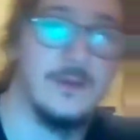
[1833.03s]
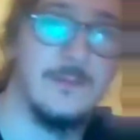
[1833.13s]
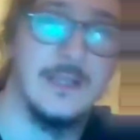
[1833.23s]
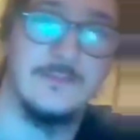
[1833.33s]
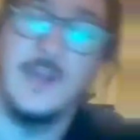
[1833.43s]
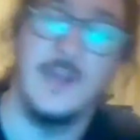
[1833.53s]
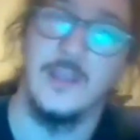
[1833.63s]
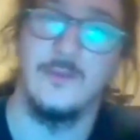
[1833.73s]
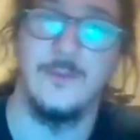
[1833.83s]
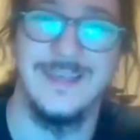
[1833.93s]
can make some
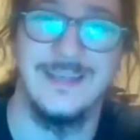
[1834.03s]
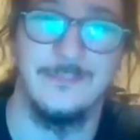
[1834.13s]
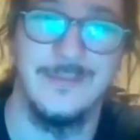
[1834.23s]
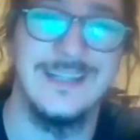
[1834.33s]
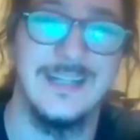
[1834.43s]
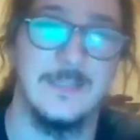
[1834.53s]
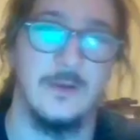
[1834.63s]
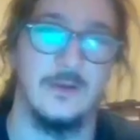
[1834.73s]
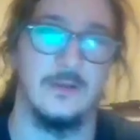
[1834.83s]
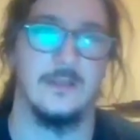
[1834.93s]
value and make a pretty
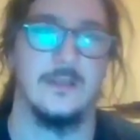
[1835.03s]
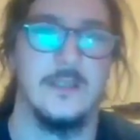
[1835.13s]
nice profit.